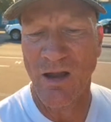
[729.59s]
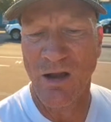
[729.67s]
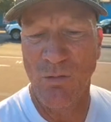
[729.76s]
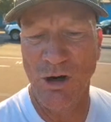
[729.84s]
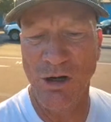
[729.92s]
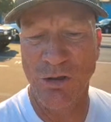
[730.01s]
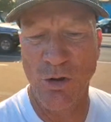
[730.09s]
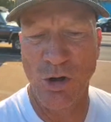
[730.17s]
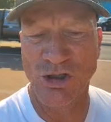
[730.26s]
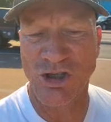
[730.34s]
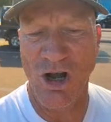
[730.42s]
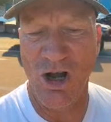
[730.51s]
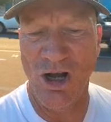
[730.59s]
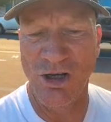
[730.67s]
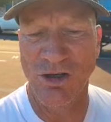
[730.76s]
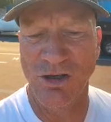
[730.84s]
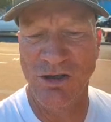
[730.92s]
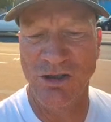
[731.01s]
What are your thoughts
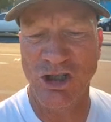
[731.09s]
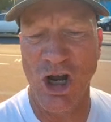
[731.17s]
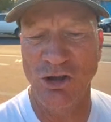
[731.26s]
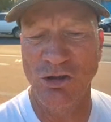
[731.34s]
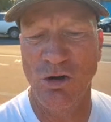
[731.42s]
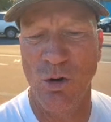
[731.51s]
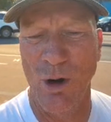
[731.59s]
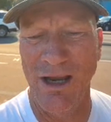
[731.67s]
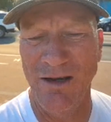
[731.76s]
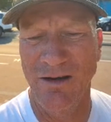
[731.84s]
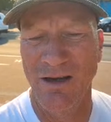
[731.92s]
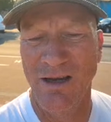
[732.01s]
on KuCoin?